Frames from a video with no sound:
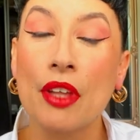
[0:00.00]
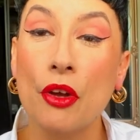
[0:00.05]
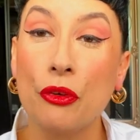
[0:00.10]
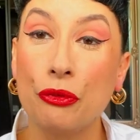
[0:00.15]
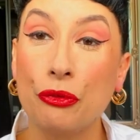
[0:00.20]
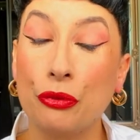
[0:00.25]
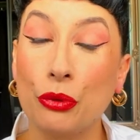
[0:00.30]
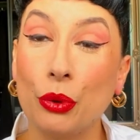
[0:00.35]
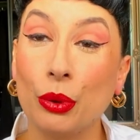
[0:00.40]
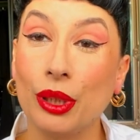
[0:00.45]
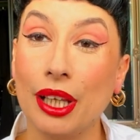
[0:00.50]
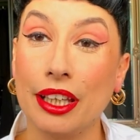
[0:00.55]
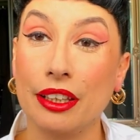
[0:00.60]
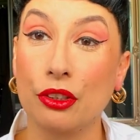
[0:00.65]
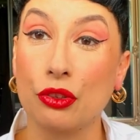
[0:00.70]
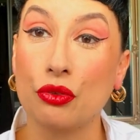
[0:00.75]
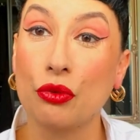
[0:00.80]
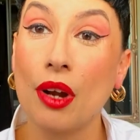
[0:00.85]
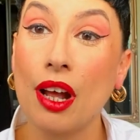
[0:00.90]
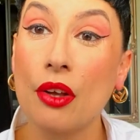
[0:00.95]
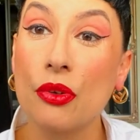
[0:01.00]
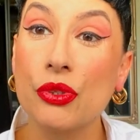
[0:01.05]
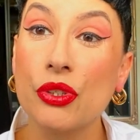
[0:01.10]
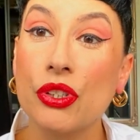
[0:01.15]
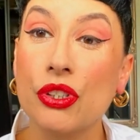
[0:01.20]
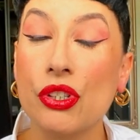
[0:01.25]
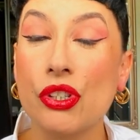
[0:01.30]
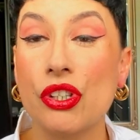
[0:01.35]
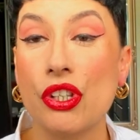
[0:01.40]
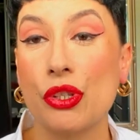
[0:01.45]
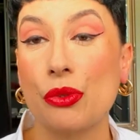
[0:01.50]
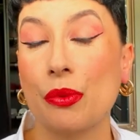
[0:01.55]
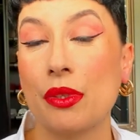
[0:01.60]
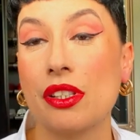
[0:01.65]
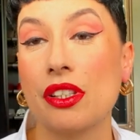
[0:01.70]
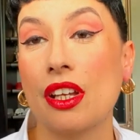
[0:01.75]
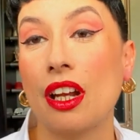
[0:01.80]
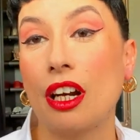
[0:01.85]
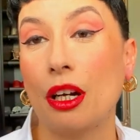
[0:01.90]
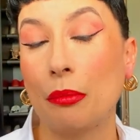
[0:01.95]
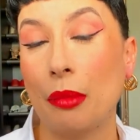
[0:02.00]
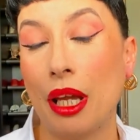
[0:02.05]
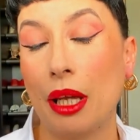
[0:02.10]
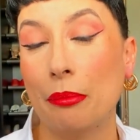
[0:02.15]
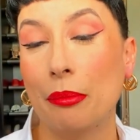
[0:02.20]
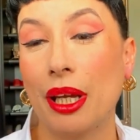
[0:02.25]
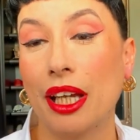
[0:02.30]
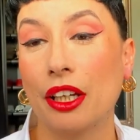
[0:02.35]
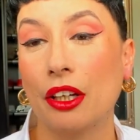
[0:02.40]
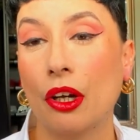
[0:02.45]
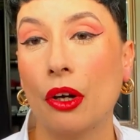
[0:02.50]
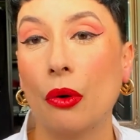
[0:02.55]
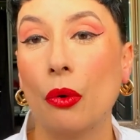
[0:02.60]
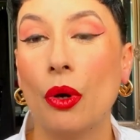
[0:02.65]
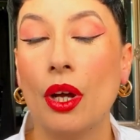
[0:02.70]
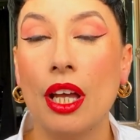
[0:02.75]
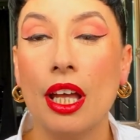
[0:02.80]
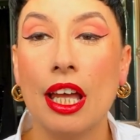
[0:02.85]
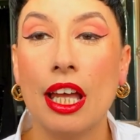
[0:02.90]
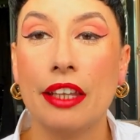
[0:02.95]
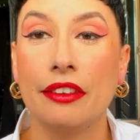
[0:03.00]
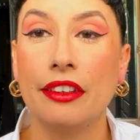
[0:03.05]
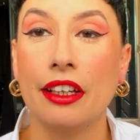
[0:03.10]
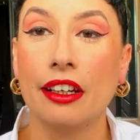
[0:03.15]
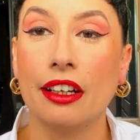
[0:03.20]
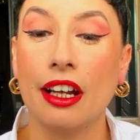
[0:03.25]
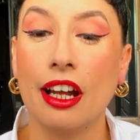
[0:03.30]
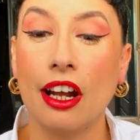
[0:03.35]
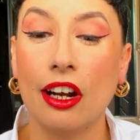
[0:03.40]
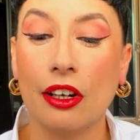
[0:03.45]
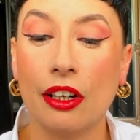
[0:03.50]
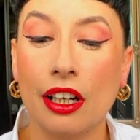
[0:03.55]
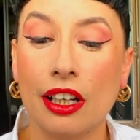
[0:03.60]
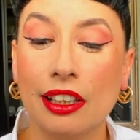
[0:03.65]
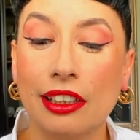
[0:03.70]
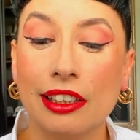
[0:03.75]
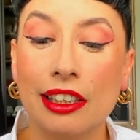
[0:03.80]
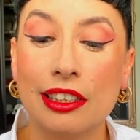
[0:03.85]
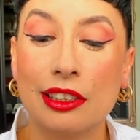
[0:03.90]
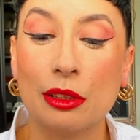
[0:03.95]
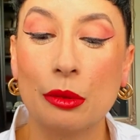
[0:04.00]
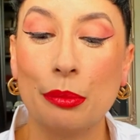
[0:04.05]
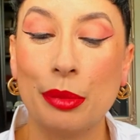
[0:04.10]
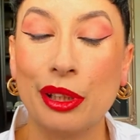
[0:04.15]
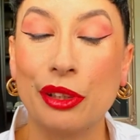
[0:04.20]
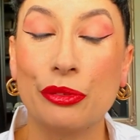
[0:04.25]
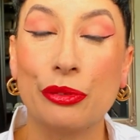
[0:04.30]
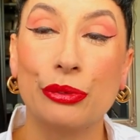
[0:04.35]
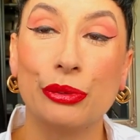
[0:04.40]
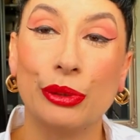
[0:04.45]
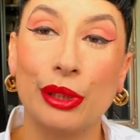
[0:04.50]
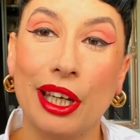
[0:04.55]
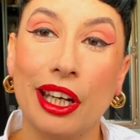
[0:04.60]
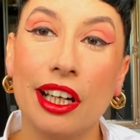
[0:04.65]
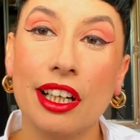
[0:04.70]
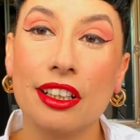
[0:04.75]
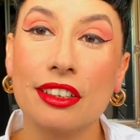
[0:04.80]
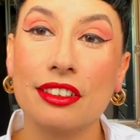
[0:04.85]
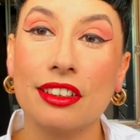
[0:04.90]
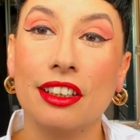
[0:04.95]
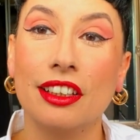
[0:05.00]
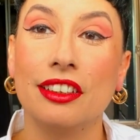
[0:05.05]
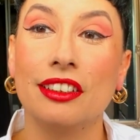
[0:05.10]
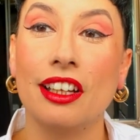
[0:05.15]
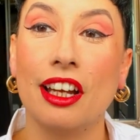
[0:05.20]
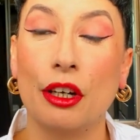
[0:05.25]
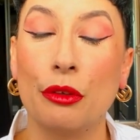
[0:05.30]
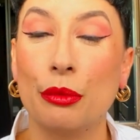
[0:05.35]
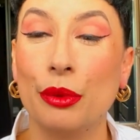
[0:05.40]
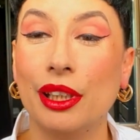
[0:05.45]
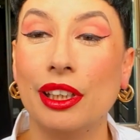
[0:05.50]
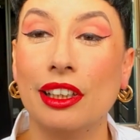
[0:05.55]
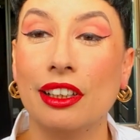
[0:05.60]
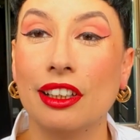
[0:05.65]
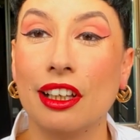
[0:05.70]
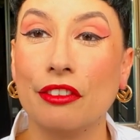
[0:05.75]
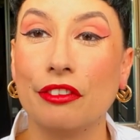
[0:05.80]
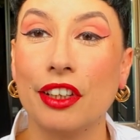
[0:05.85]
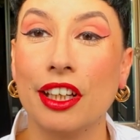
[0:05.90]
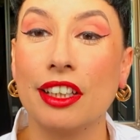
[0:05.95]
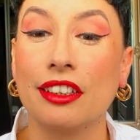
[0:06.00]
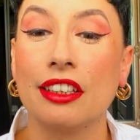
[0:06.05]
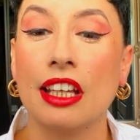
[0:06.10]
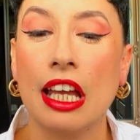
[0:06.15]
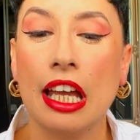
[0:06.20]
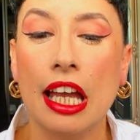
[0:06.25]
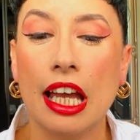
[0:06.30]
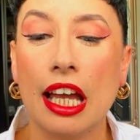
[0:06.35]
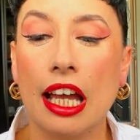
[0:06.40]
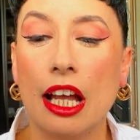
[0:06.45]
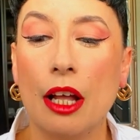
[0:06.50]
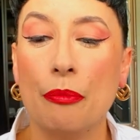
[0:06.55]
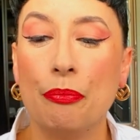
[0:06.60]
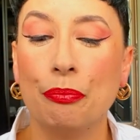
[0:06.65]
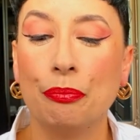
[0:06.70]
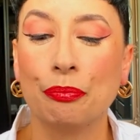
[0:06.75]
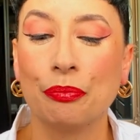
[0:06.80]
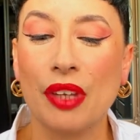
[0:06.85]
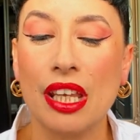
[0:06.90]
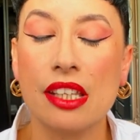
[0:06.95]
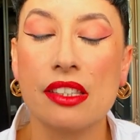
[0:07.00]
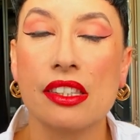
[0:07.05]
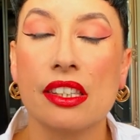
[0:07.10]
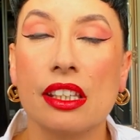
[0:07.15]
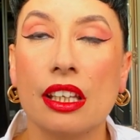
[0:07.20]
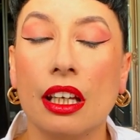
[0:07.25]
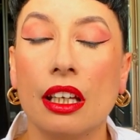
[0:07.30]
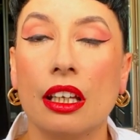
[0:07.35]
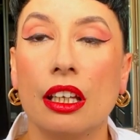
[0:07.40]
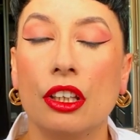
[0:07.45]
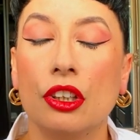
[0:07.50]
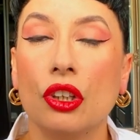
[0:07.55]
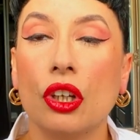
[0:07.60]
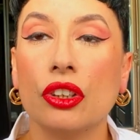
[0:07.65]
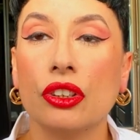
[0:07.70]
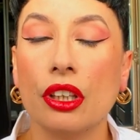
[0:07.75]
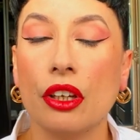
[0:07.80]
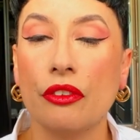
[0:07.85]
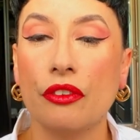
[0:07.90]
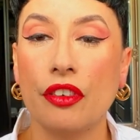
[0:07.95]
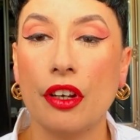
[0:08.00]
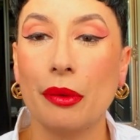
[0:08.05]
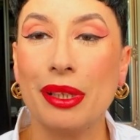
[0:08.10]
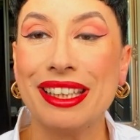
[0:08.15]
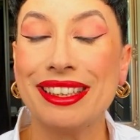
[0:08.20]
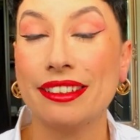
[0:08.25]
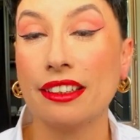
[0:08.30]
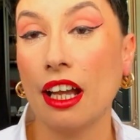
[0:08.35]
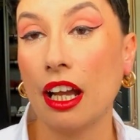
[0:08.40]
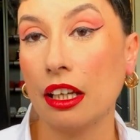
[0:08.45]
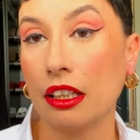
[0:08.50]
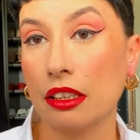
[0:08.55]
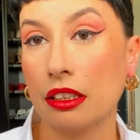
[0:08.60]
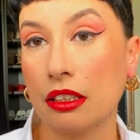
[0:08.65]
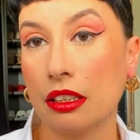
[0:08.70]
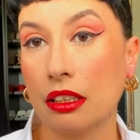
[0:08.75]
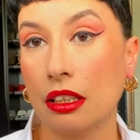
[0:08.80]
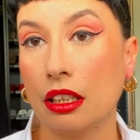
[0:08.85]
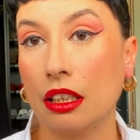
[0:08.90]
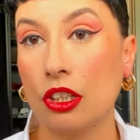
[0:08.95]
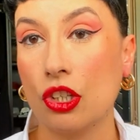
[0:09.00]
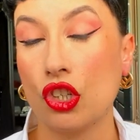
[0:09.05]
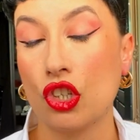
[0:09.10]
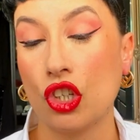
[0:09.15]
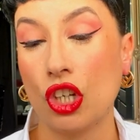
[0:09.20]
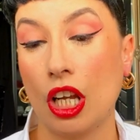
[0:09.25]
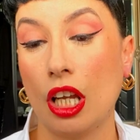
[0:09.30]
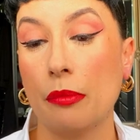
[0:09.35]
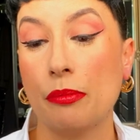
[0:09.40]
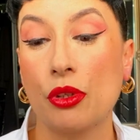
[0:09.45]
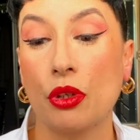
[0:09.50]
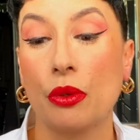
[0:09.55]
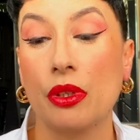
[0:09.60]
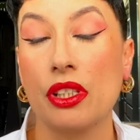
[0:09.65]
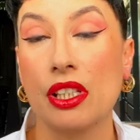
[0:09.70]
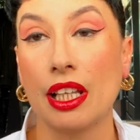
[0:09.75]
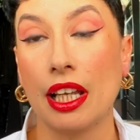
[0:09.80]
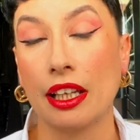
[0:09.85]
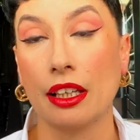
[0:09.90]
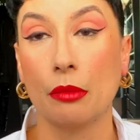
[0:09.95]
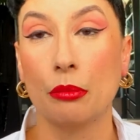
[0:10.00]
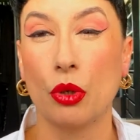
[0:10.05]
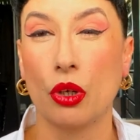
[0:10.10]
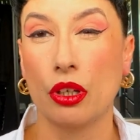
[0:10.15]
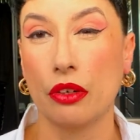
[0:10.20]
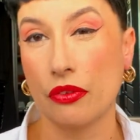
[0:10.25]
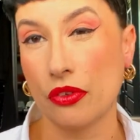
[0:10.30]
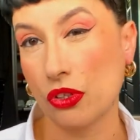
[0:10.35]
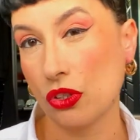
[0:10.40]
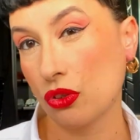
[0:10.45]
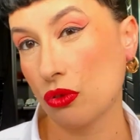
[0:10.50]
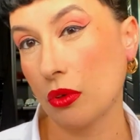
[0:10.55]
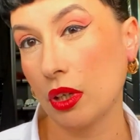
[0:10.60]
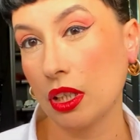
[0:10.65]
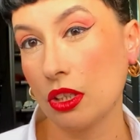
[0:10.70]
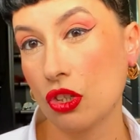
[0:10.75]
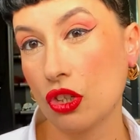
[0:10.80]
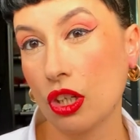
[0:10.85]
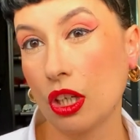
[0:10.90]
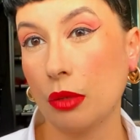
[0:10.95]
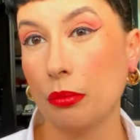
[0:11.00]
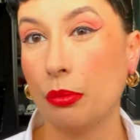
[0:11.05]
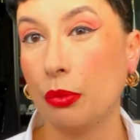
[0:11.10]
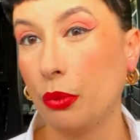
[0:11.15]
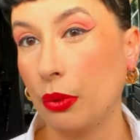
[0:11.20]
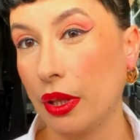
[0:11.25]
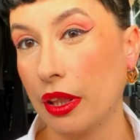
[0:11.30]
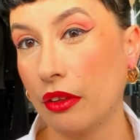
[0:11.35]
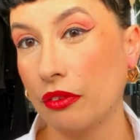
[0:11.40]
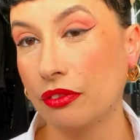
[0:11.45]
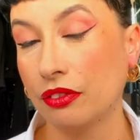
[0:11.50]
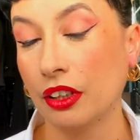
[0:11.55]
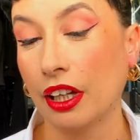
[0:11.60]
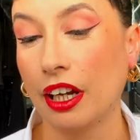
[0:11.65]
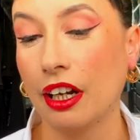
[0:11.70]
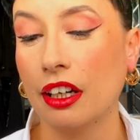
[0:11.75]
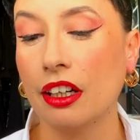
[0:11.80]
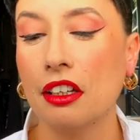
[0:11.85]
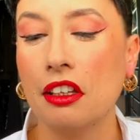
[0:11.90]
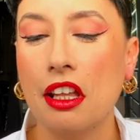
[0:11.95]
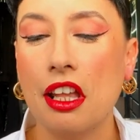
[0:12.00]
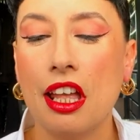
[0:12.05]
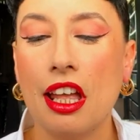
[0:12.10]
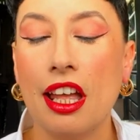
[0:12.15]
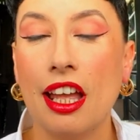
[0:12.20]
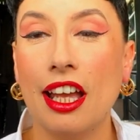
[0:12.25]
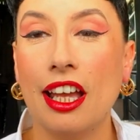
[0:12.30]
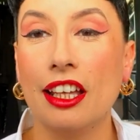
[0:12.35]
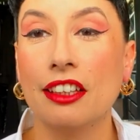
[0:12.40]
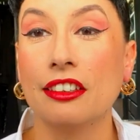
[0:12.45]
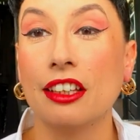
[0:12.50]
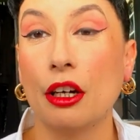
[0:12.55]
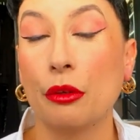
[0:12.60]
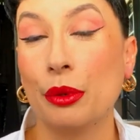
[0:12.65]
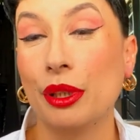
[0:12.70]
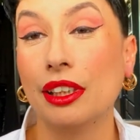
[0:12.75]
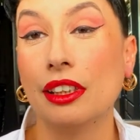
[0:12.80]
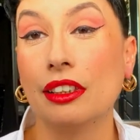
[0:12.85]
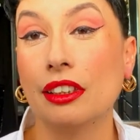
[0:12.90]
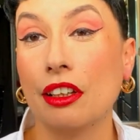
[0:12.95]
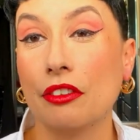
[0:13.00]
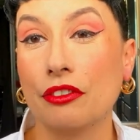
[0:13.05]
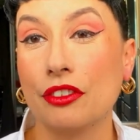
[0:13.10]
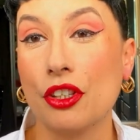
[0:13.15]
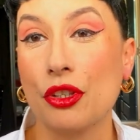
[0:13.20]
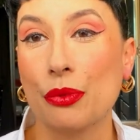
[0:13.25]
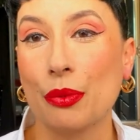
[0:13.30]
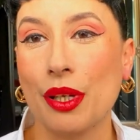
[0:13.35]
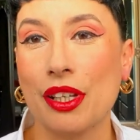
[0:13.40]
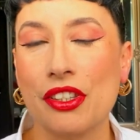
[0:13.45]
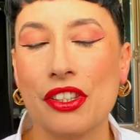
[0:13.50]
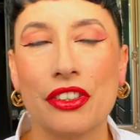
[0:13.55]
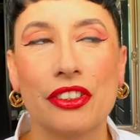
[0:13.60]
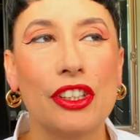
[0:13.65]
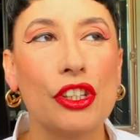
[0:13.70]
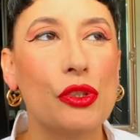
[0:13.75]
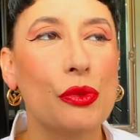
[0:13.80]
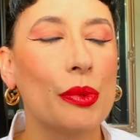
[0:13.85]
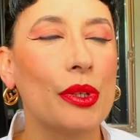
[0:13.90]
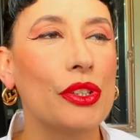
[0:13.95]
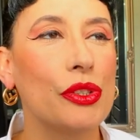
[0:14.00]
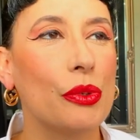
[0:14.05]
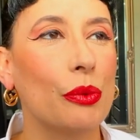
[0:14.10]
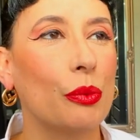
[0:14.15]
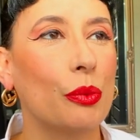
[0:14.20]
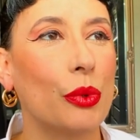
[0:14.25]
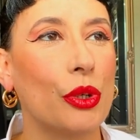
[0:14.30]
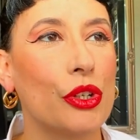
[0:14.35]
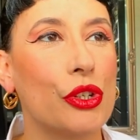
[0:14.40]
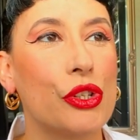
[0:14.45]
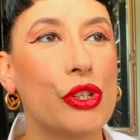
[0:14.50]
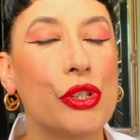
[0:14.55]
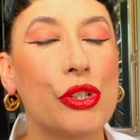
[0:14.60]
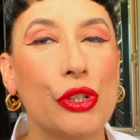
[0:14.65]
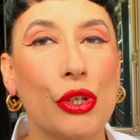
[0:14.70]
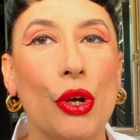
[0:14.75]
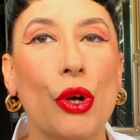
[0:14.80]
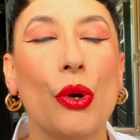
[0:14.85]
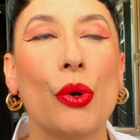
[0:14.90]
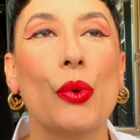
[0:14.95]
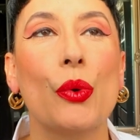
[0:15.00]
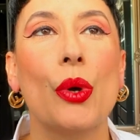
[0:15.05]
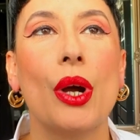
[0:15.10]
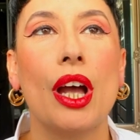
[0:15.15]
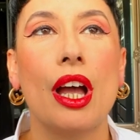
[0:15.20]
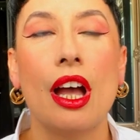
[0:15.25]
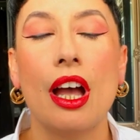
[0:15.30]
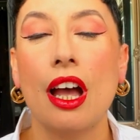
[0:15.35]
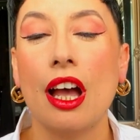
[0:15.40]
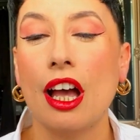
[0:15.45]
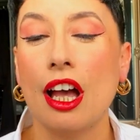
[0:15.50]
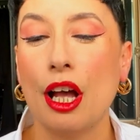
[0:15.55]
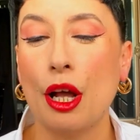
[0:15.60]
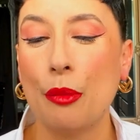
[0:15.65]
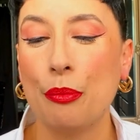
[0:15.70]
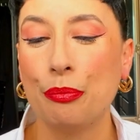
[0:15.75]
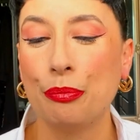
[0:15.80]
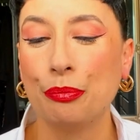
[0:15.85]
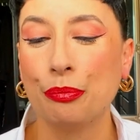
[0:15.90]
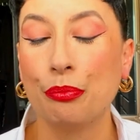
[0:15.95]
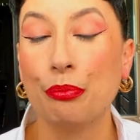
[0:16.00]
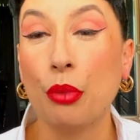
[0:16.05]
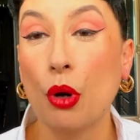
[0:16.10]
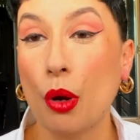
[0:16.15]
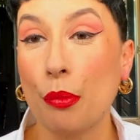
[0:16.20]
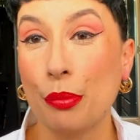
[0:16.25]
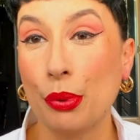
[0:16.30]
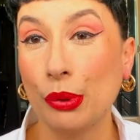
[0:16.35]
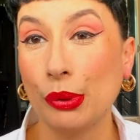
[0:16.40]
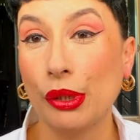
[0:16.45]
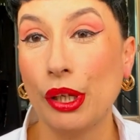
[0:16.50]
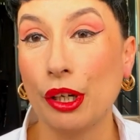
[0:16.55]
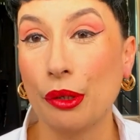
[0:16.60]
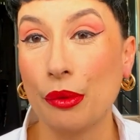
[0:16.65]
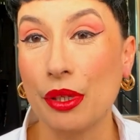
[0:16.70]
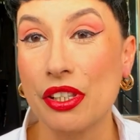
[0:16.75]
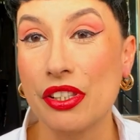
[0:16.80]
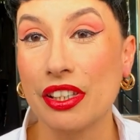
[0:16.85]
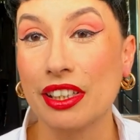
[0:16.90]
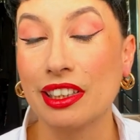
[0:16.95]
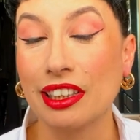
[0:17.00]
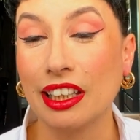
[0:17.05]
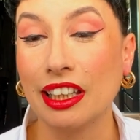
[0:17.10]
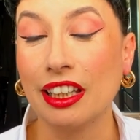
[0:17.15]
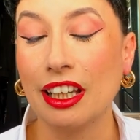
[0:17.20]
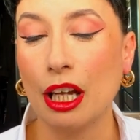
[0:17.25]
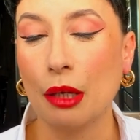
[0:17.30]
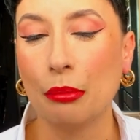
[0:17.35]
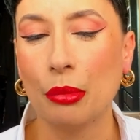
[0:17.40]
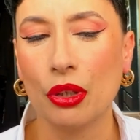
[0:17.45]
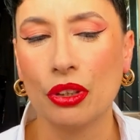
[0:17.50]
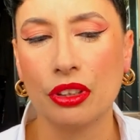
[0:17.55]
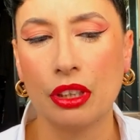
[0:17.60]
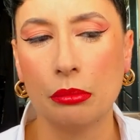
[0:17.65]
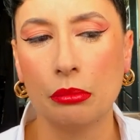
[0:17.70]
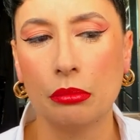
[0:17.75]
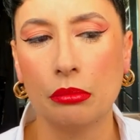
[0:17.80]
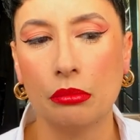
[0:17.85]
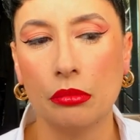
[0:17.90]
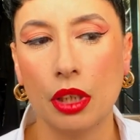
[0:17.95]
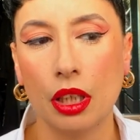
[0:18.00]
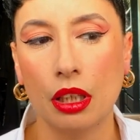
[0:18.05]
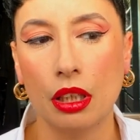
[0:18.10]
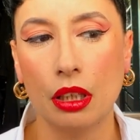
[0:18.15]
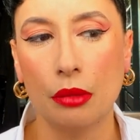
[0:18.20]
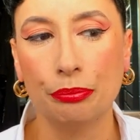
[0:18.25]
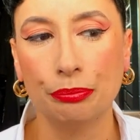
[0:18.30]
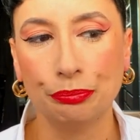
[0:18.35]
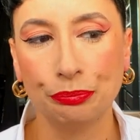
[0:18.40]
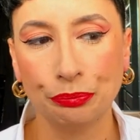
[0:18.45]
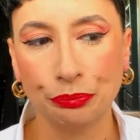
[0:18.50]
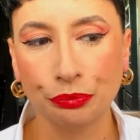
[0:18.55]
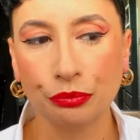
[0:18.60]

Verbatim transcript: full leather trousers these ones are by mango they are a little bit flared and i really love it um, it's uh, not a very tight uh, shape so it's like a more of a straight shape with a flare and i really love these ones these ones were so um, popular recently i bought them um,